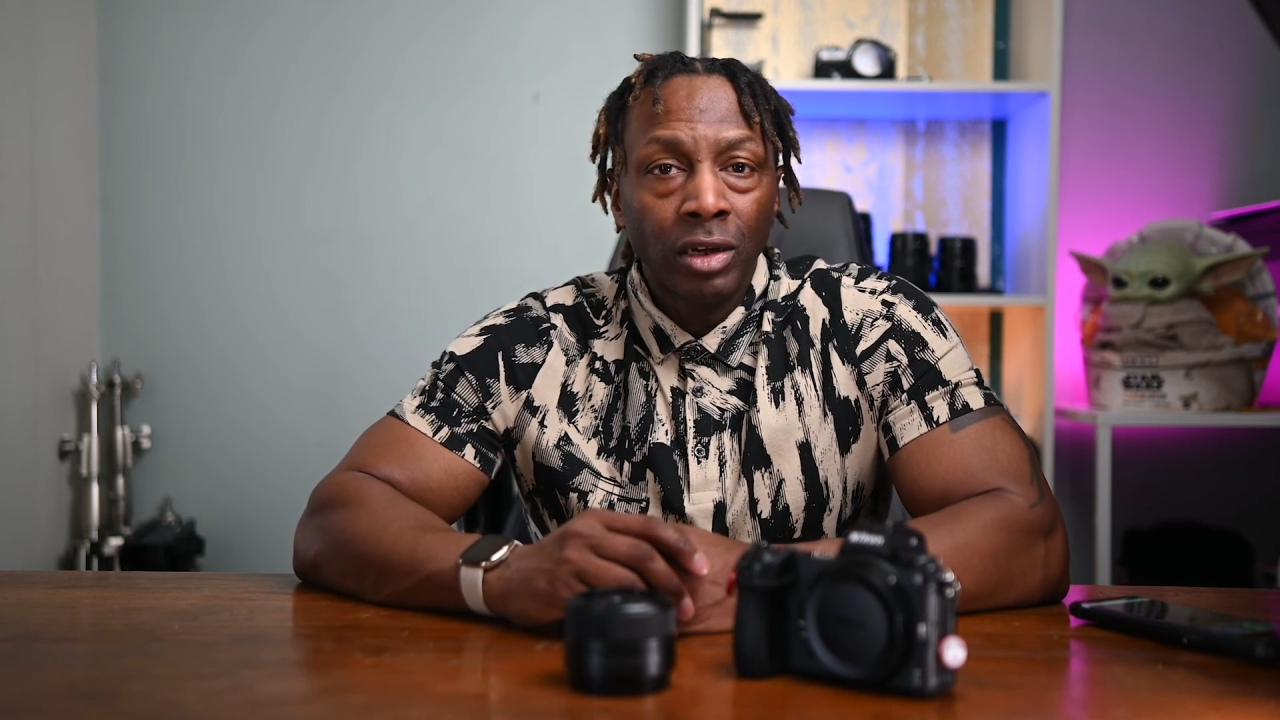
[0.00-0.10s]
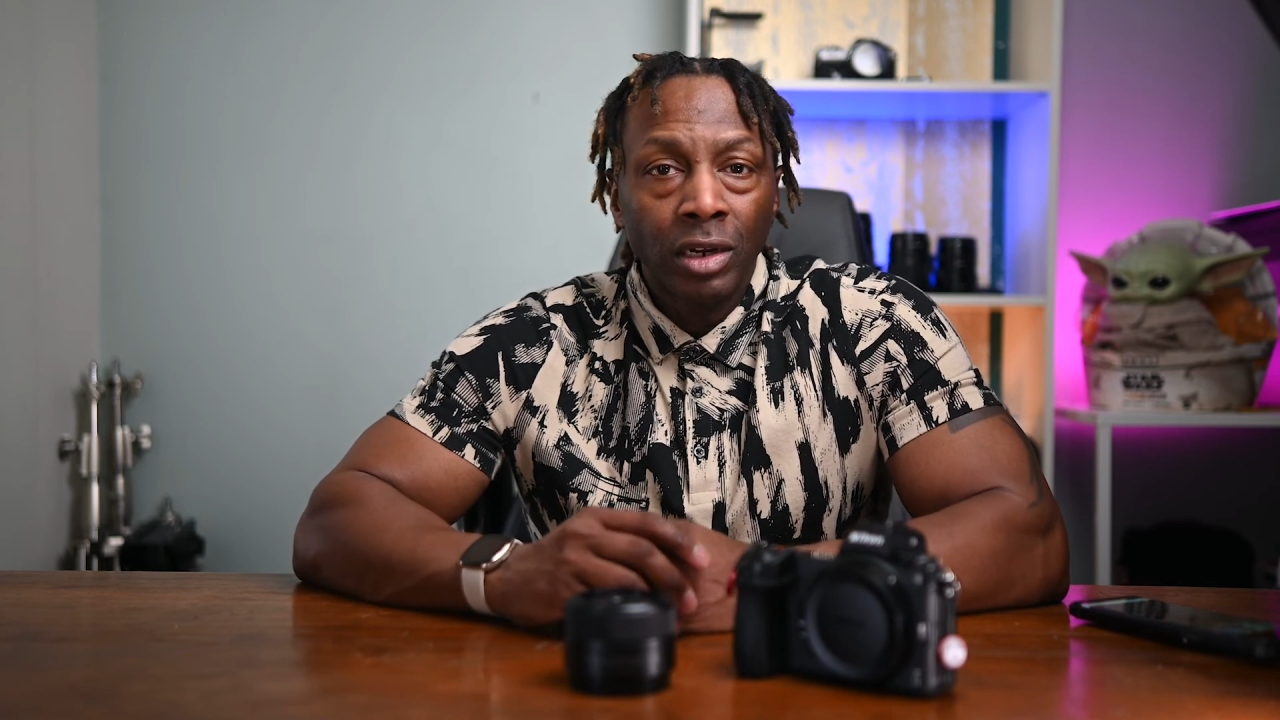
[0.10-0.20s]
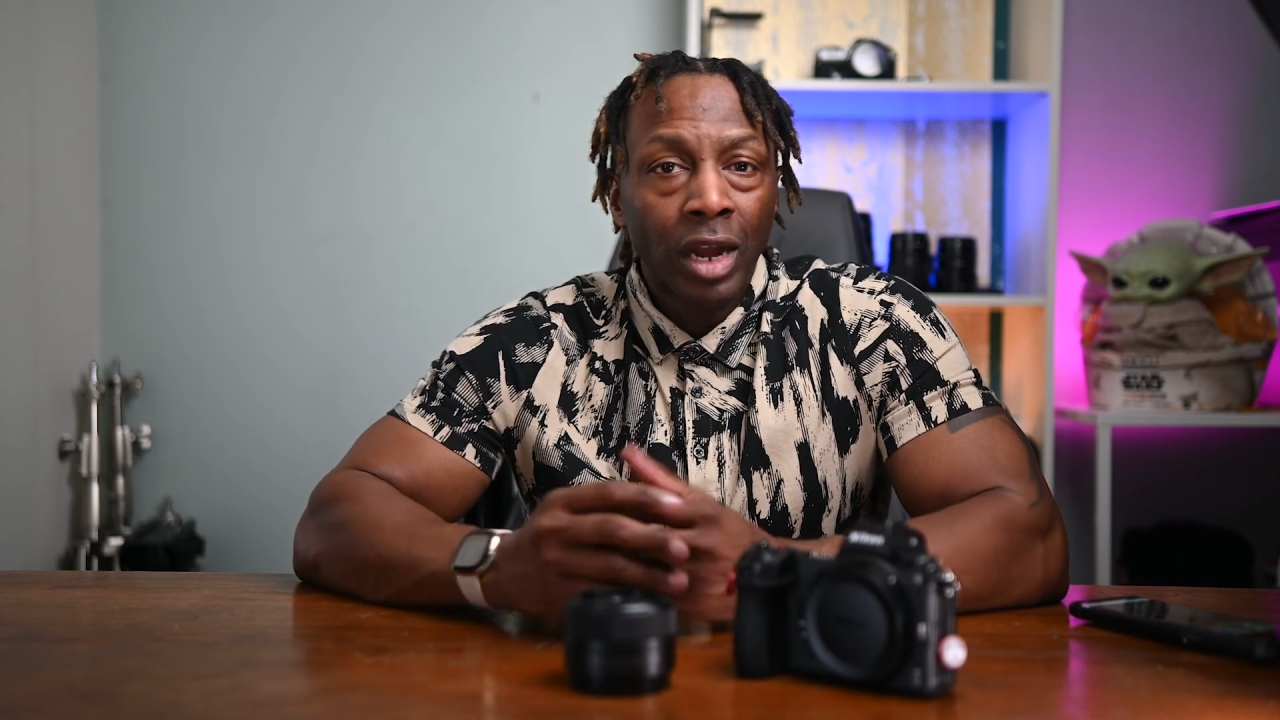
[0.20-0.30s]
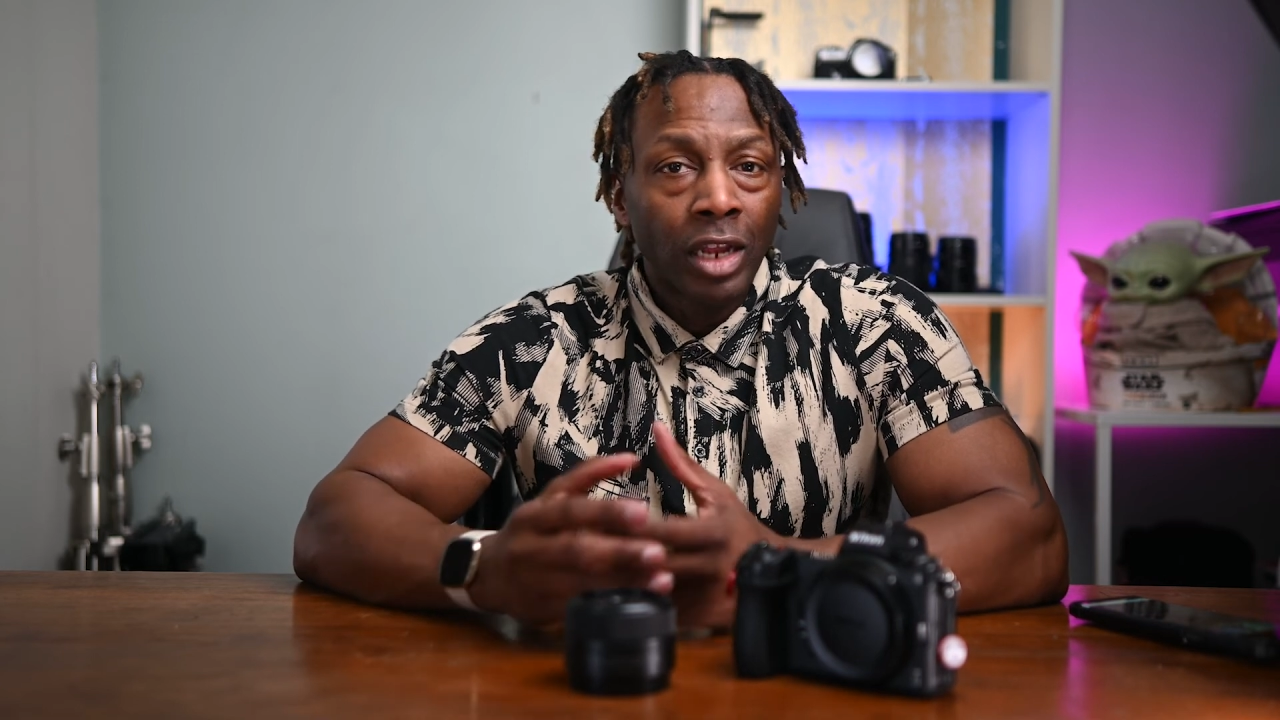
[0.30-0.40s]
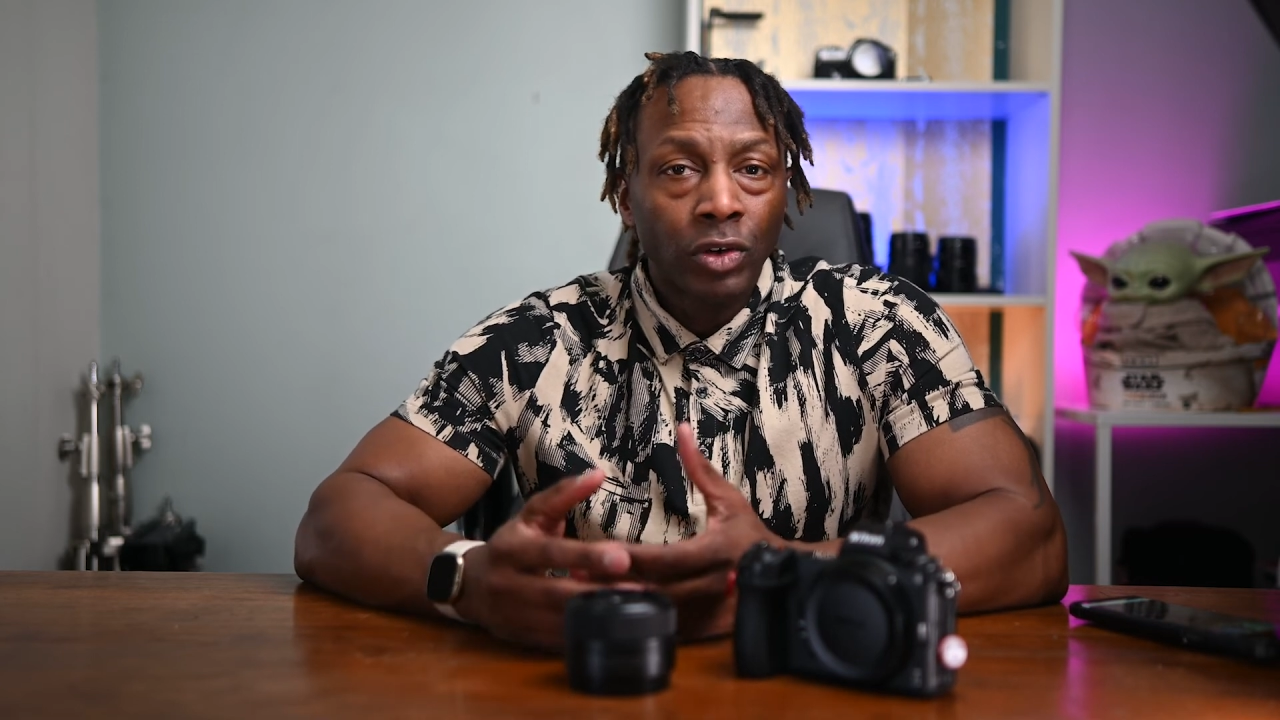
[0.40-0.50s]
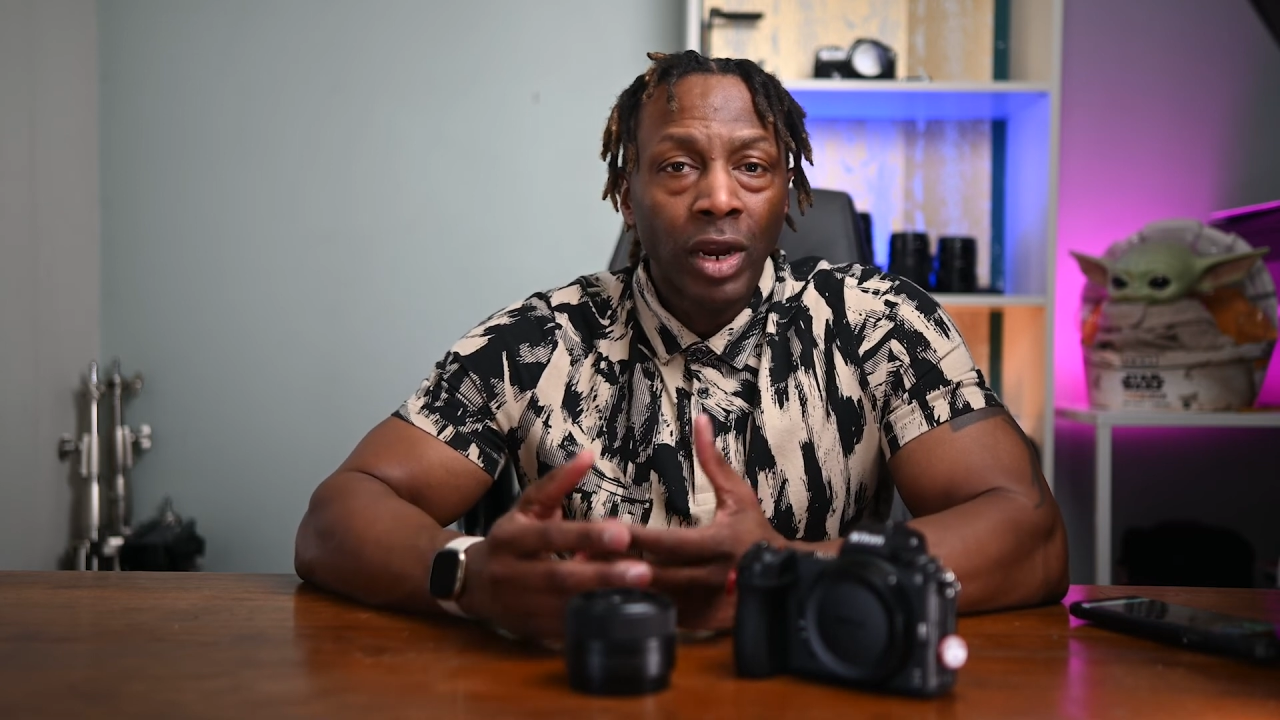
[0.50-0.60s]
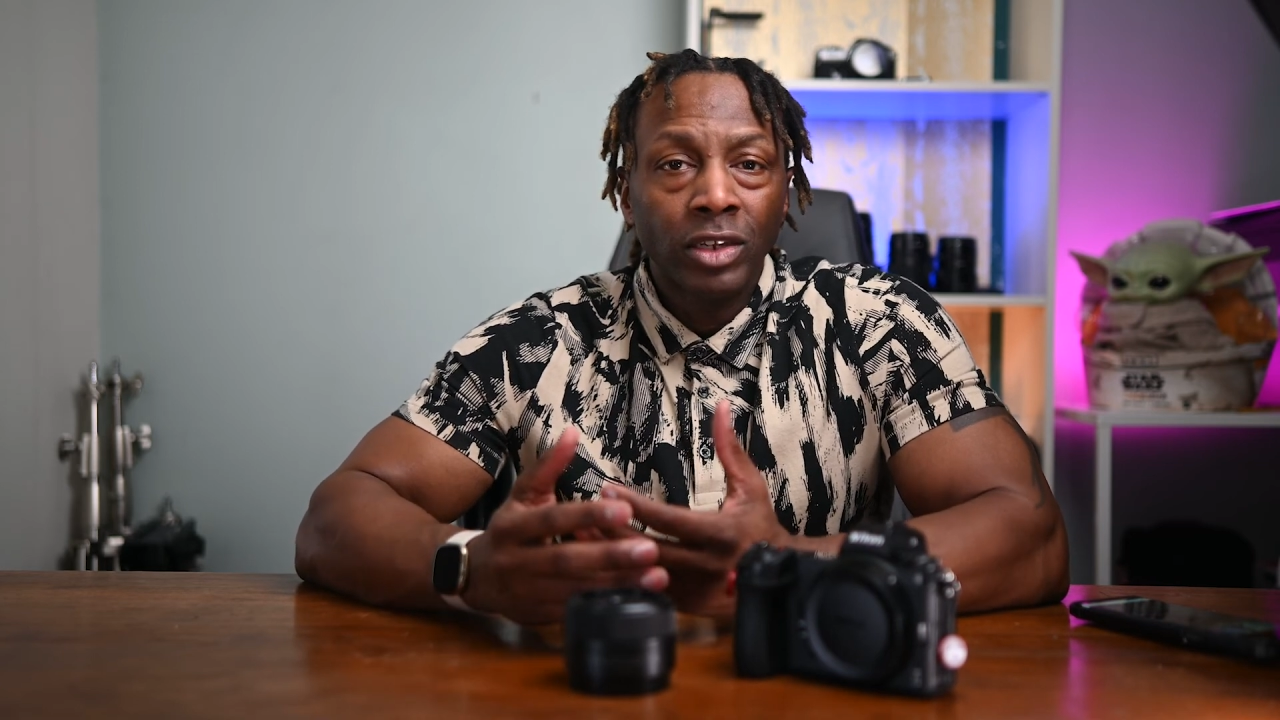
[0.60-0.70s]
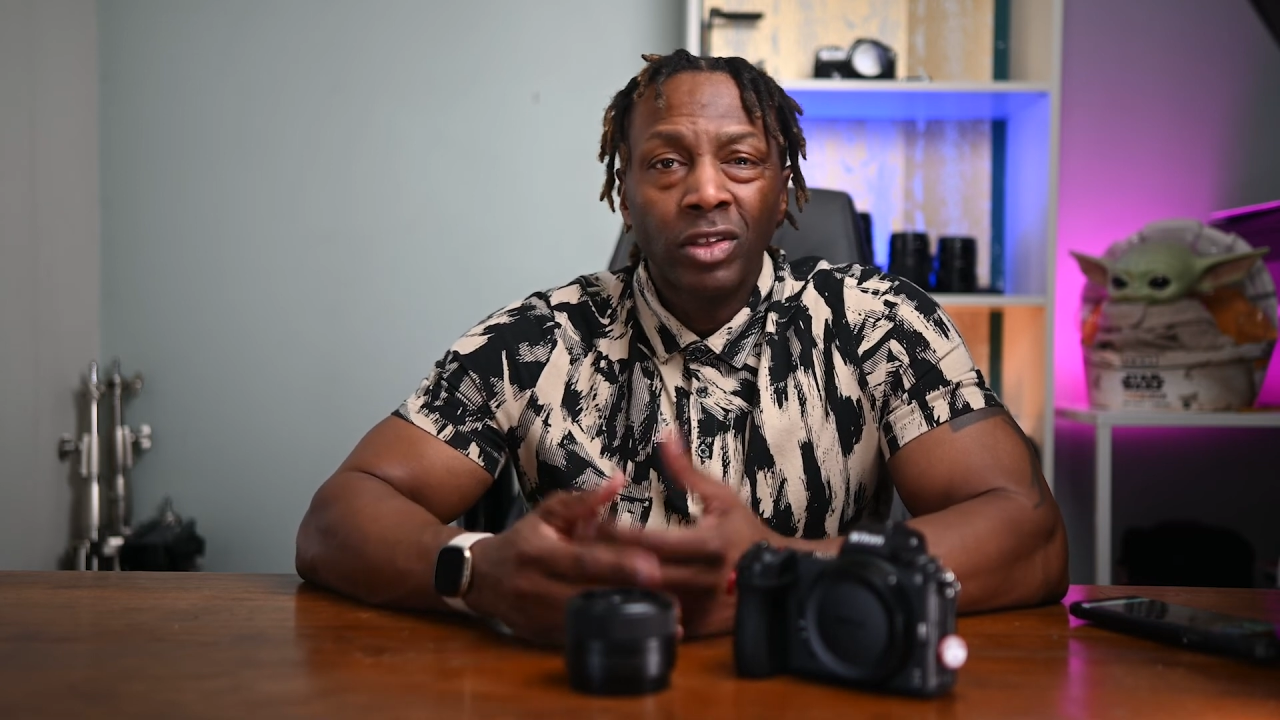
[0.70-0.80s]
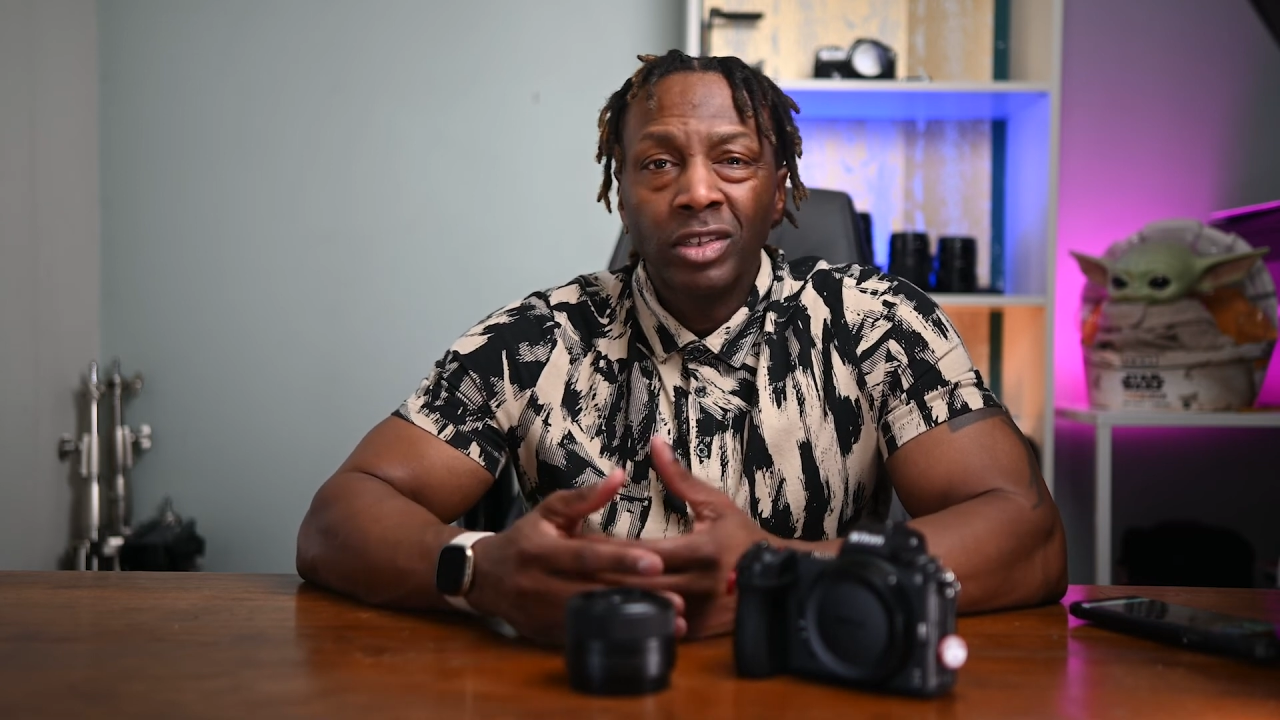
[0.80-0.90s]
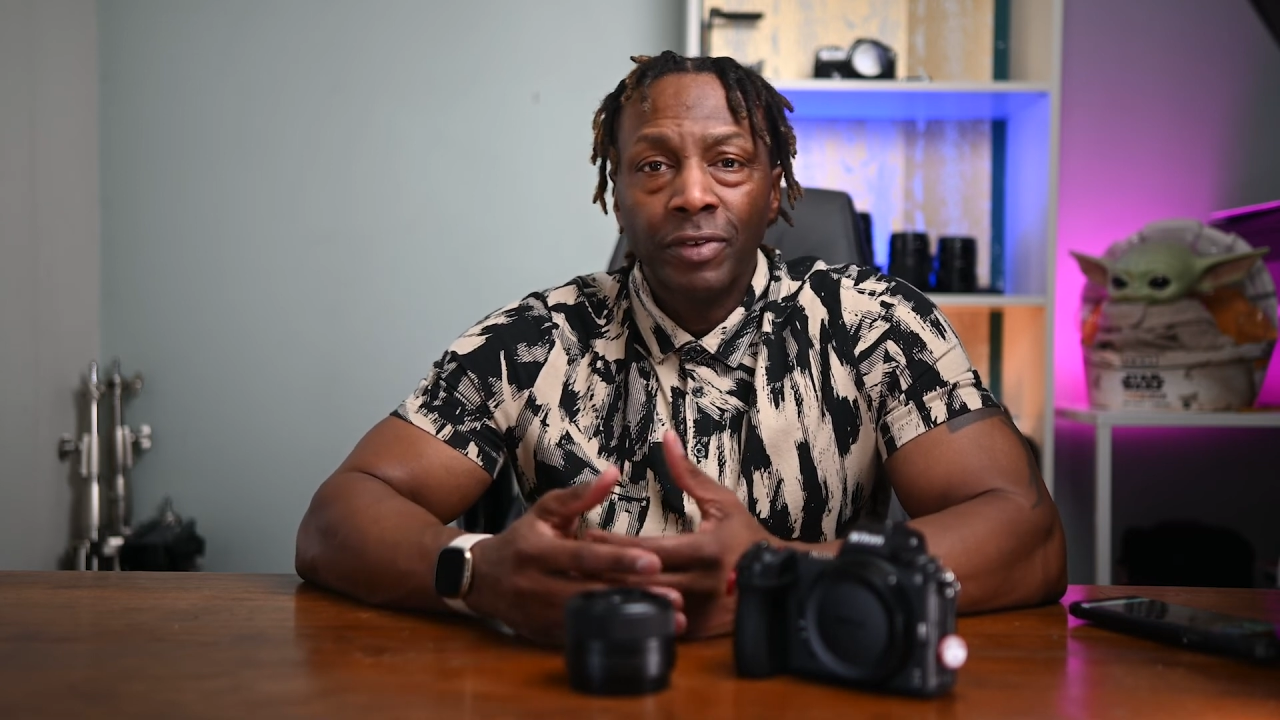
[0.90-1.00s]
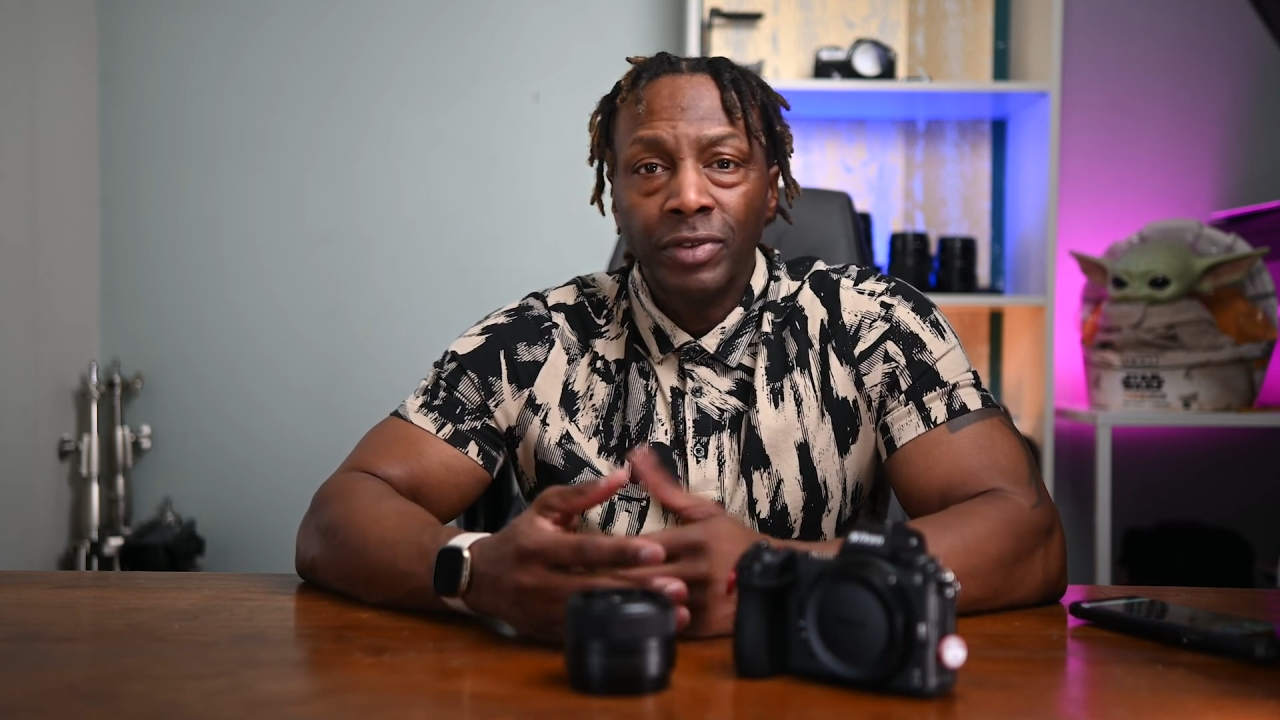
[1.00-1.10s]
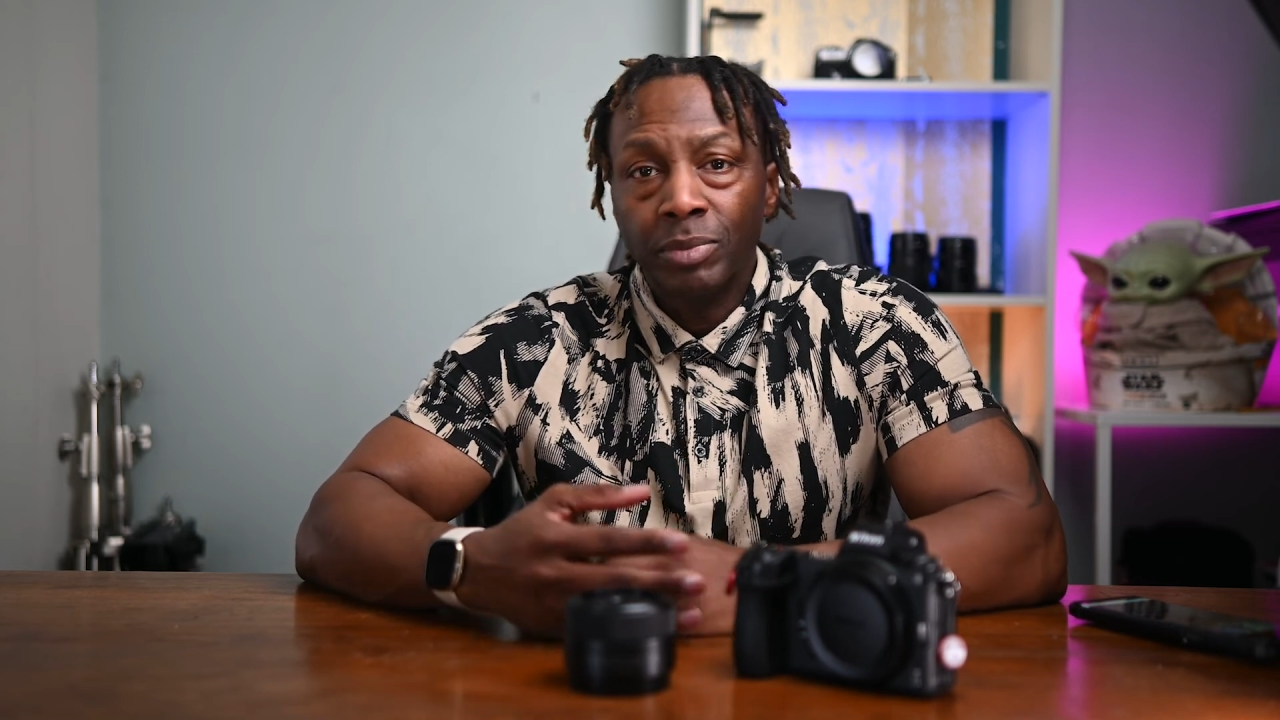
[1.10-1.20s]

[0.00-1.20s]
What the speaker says: contrast, all that stuff,